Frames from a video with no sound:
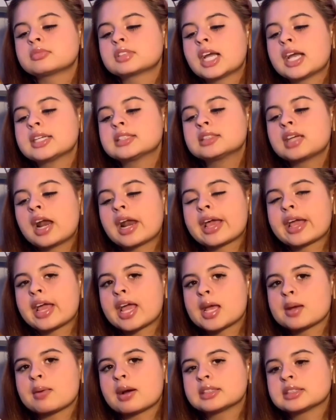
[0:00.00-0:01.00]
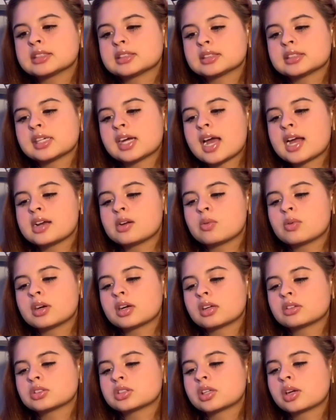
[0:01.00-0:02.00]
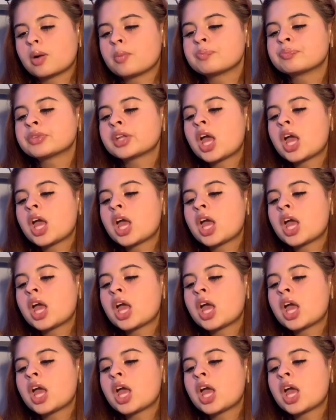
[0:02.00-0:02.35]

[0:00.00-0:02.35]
It's not a game. I just it had nowhere else to go.